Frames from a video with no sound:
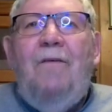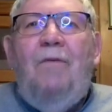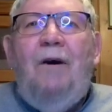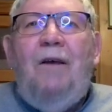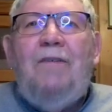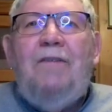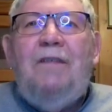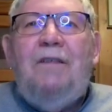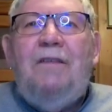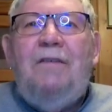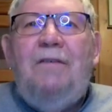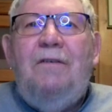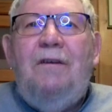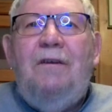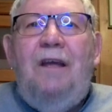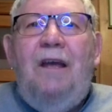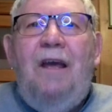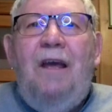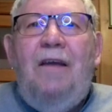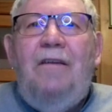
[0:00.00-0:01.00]
western
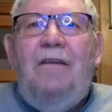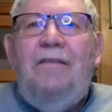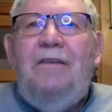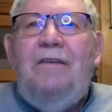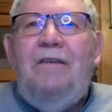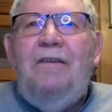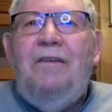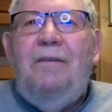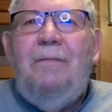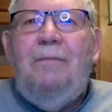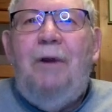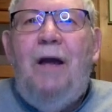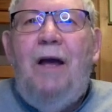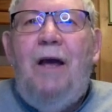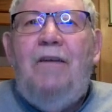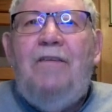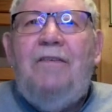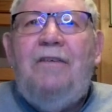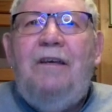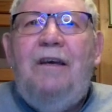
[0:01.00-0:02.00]
Kansas,
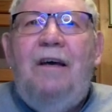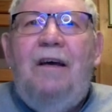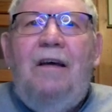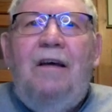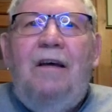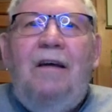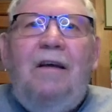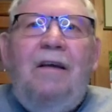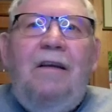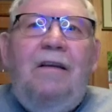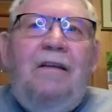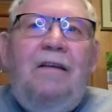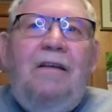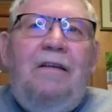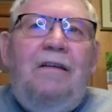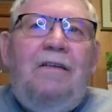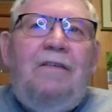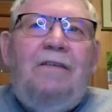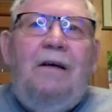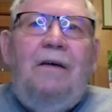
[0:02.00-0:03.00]
Nebraska,
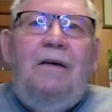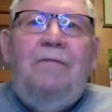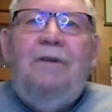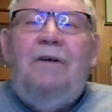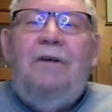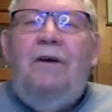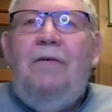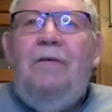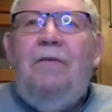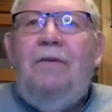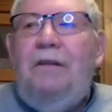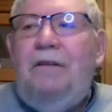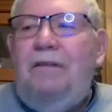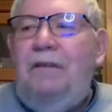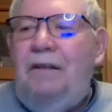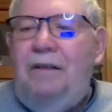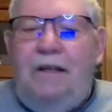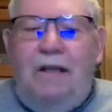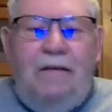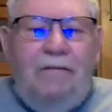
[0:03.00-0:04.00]
South Dakota
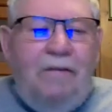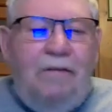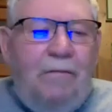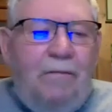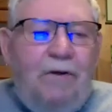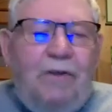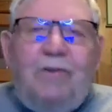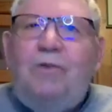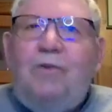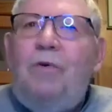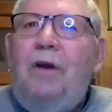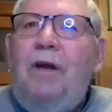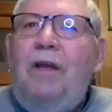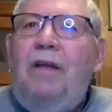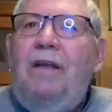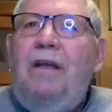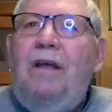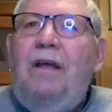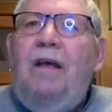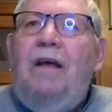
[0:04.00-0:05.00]
didn't have that much
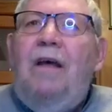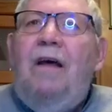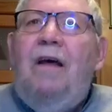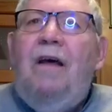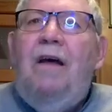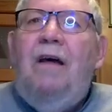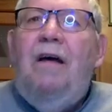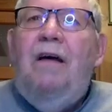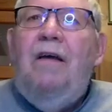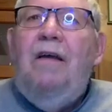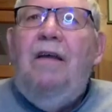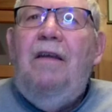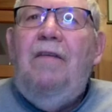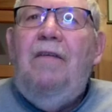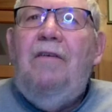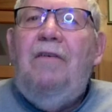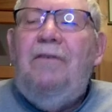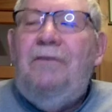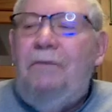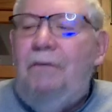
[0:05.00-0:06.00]
rain
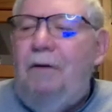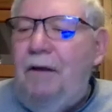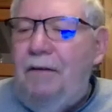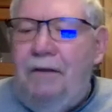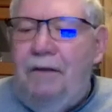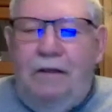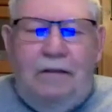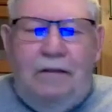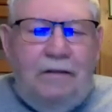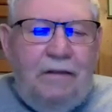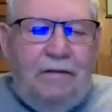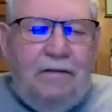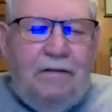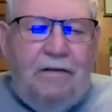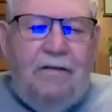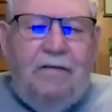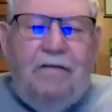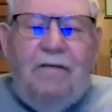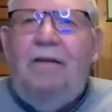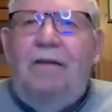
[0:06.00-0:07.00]
either. So I think that
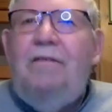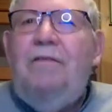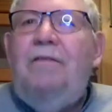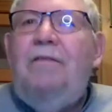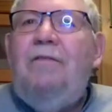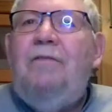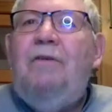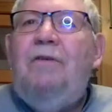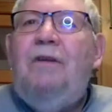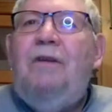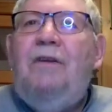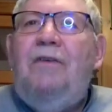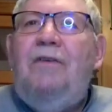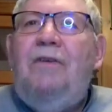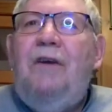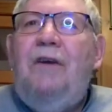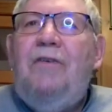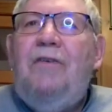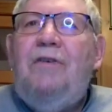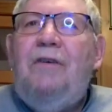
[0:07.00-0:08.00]
there's
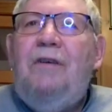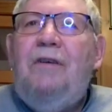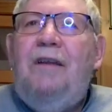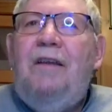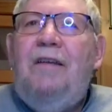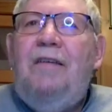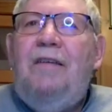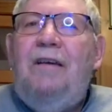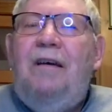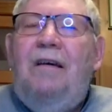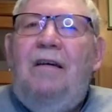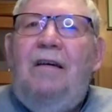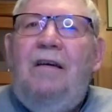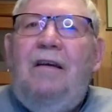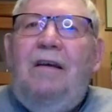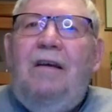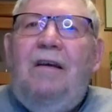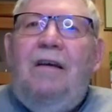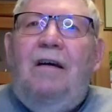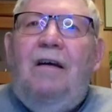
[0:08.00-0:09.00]
realization that
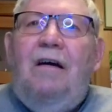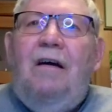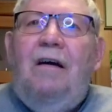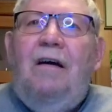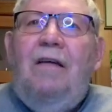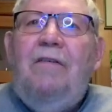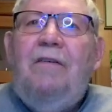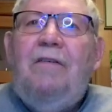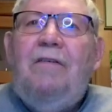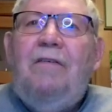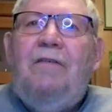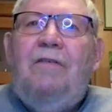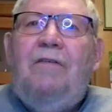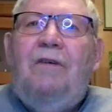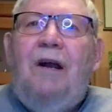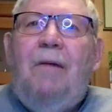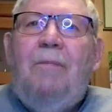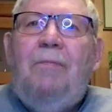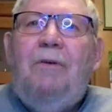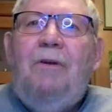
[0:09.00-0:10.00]
the
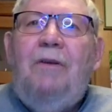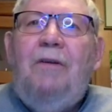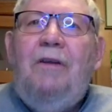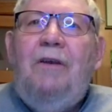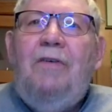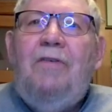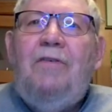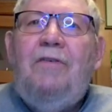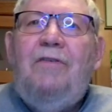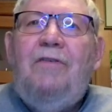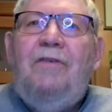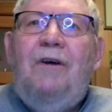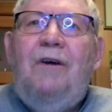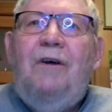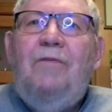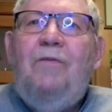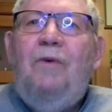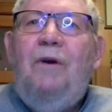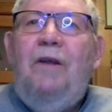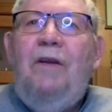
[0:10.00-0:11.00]
crop conditions
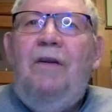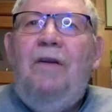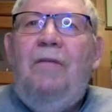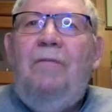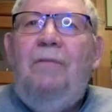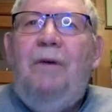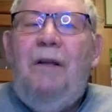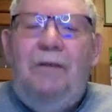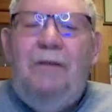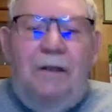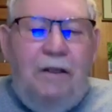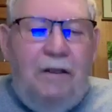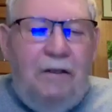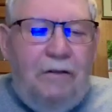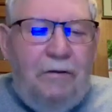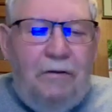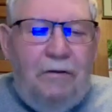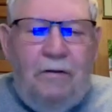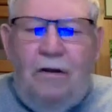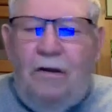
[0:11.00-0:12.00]
on wheat on Monday
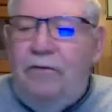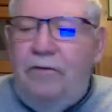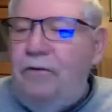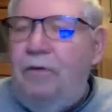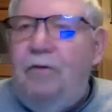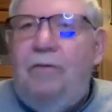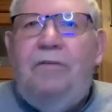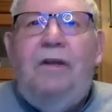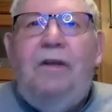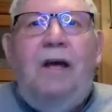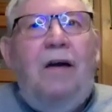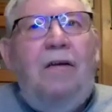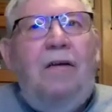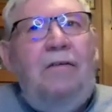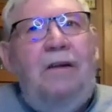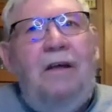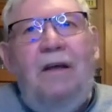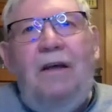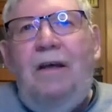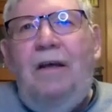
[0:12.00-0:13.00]
could also go
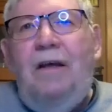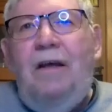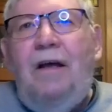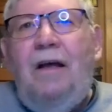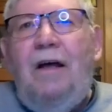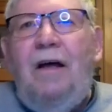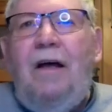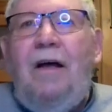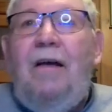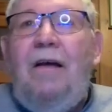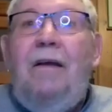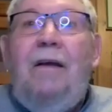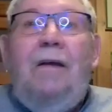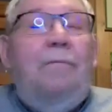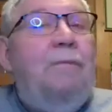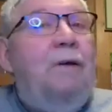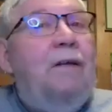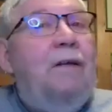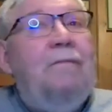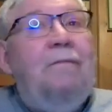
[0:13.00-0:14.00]
down.
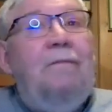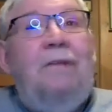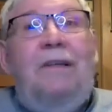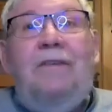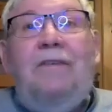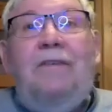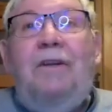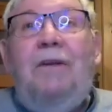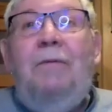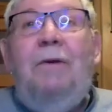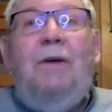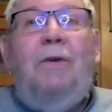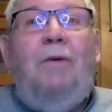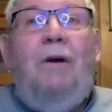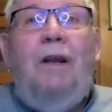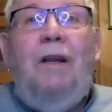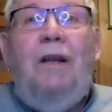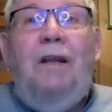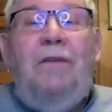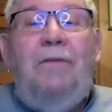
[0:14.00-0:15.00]
But it's going to be
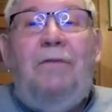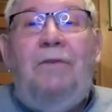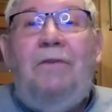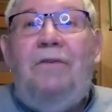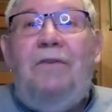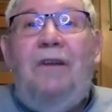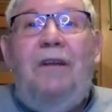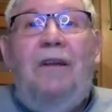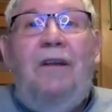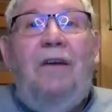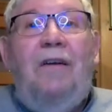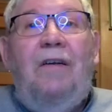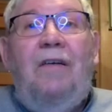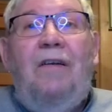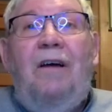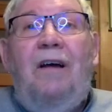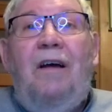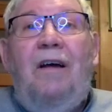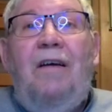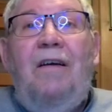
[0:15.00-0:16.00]
quite interesting
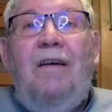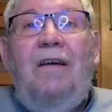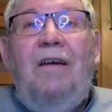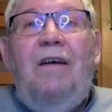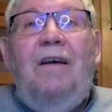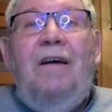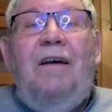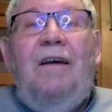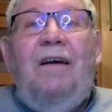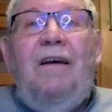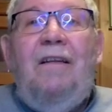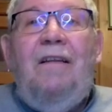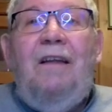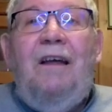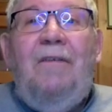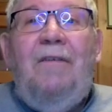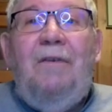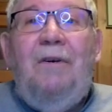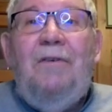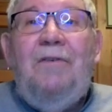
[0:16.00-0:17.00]
here.
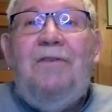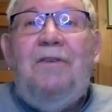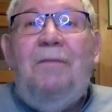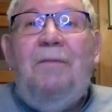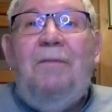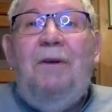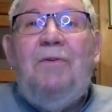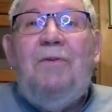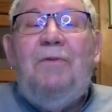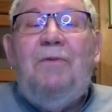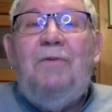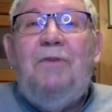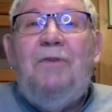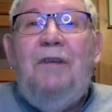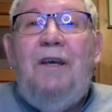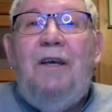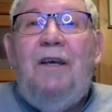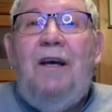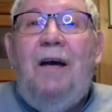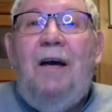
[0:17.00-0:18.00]
I've heard some
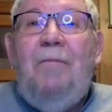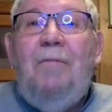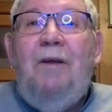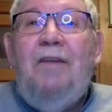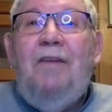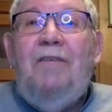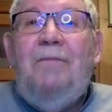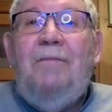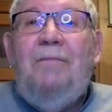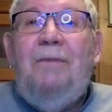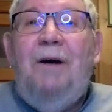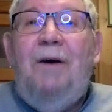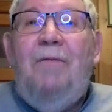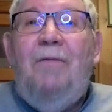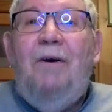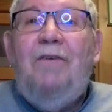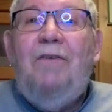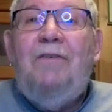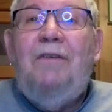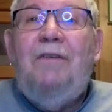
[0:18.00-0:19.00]
interesting comments about
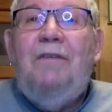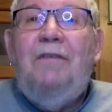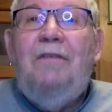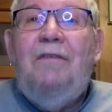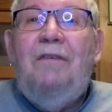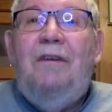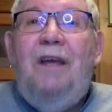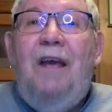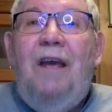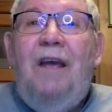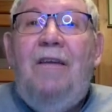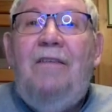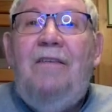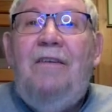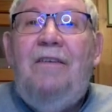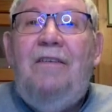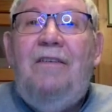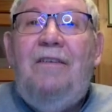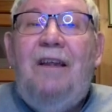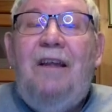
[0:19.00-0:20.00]
Western
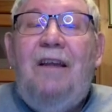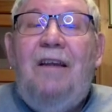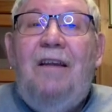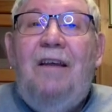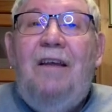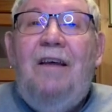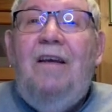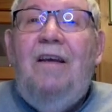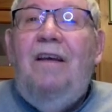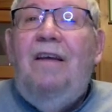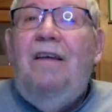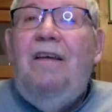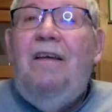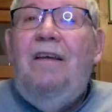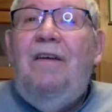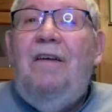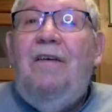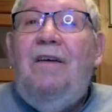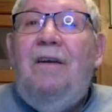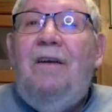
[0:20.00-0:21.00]
Kansas that,
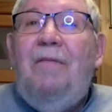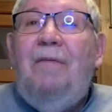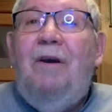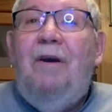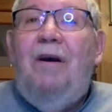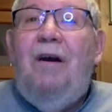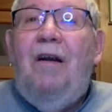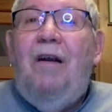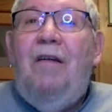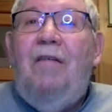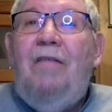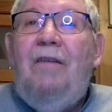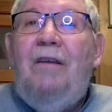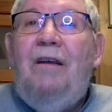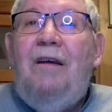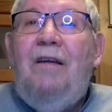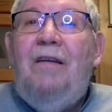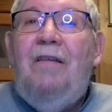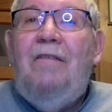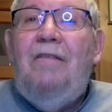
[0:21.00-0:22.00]
here we are
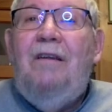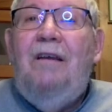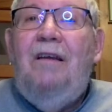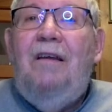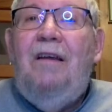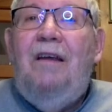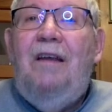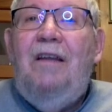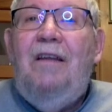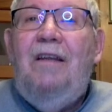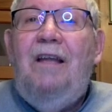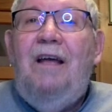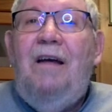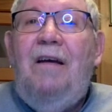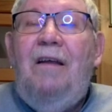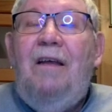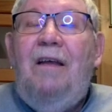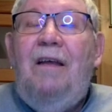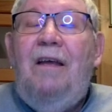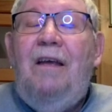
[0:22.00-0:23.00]
hitting
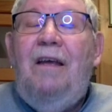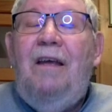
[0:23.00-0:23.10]
out,